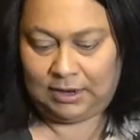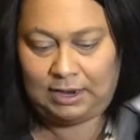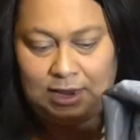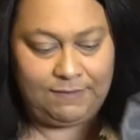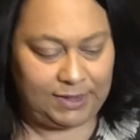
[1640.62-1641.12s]

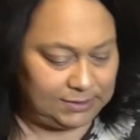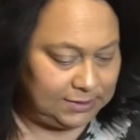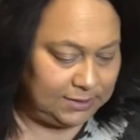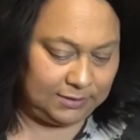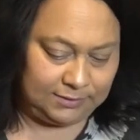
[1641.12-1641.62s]
Love
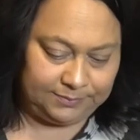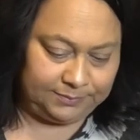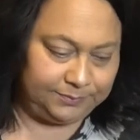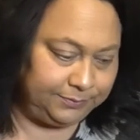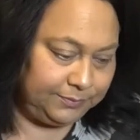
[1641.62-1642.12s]
it.
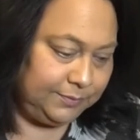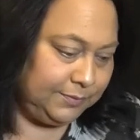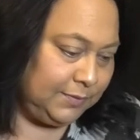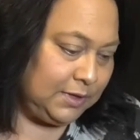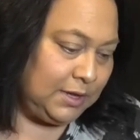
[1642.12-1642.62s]

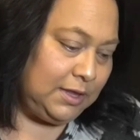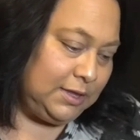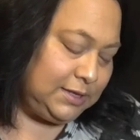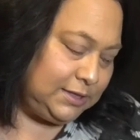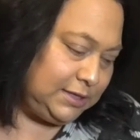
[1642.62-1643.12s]

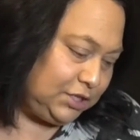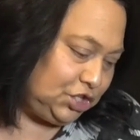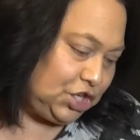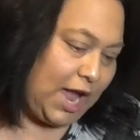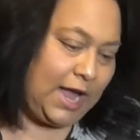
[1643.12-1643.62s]
This is a
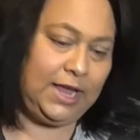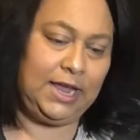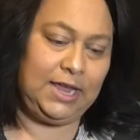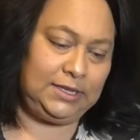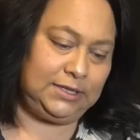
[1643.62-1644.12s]

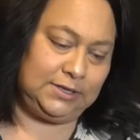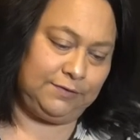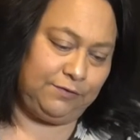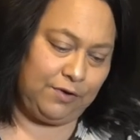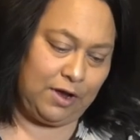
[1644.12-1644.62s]
jacket
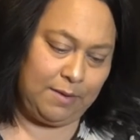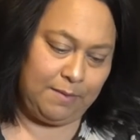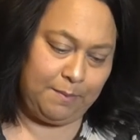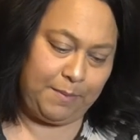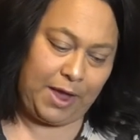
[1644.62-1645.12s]

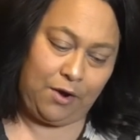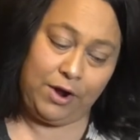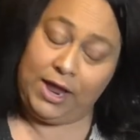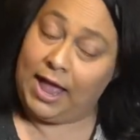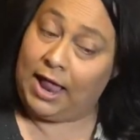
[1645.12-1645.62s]
from
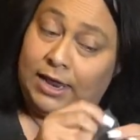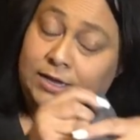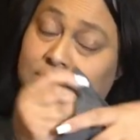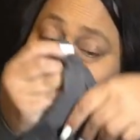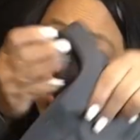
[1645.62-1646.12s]
Perry
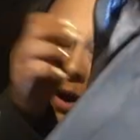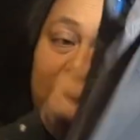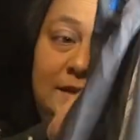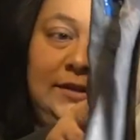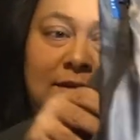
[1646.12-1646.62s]
Ellis
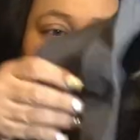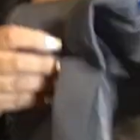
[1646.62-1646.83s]
Boys.